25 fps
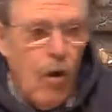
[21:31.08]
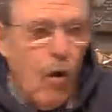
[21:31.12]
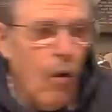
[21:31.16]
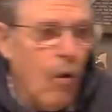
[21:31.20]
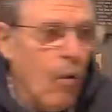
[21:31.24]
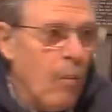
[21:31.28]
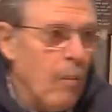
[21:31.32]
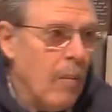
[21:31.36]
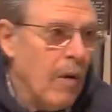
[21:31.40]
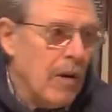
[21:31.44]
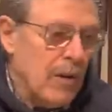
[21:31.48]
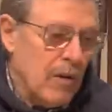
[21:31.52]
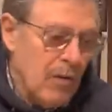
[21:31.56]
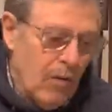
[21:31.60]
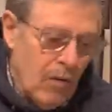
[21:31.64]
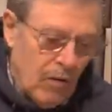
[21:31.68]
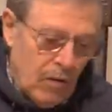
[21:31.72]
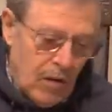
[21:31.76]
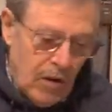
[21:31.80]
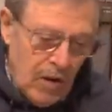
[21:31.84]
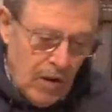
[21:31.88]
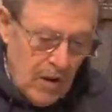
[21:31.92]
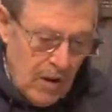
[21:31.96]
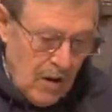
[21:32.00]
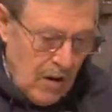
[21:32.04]
oh my God,
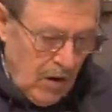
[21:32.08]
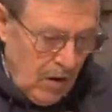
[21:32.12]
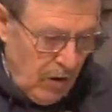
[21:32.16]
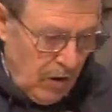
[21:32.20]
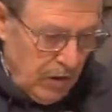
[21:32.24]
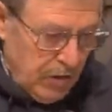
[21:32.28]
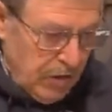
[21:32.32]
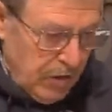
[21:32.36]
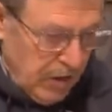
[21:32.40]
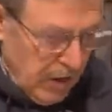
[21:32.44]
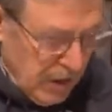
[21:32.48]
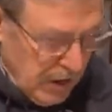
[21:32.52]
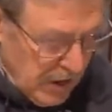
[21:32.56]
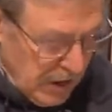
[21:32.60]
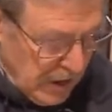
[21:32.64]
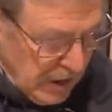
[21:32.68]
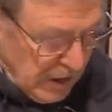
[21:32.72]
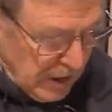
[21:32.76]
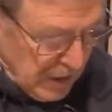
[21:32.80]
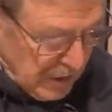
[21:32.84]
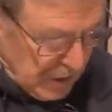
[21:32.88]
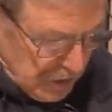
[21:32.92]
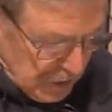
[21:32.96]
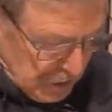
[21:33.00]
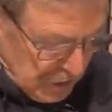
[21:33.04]
I think it
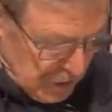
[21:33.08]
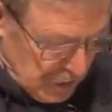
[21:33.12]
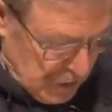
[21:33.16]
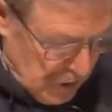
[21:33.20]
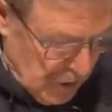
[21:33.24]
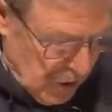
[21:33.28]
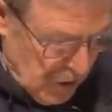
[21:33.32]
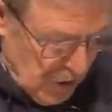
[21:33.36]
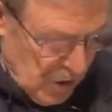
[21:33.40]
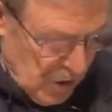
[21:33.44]
is,